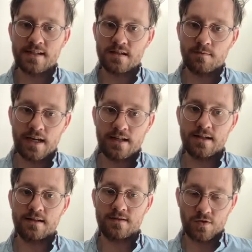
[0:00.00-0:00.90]
is made
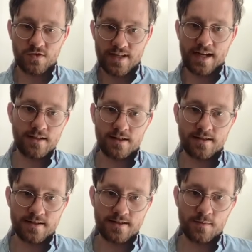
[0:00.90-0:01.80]
in socio-technical
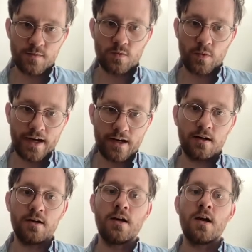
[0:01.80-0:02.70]
systems
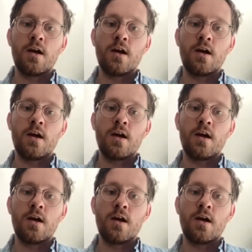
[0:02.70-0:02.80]
where